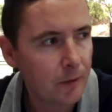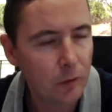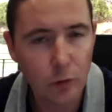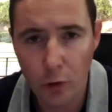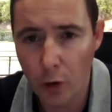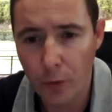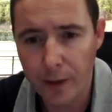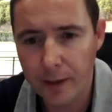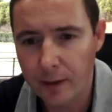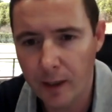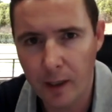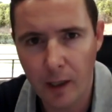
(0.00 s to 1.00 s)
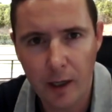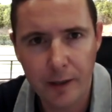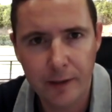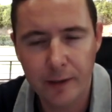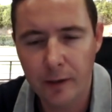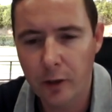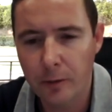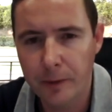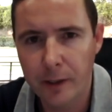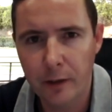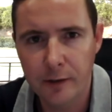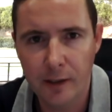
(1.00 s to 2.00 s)
growing a lot in the
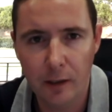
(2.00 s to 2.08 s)
coming years.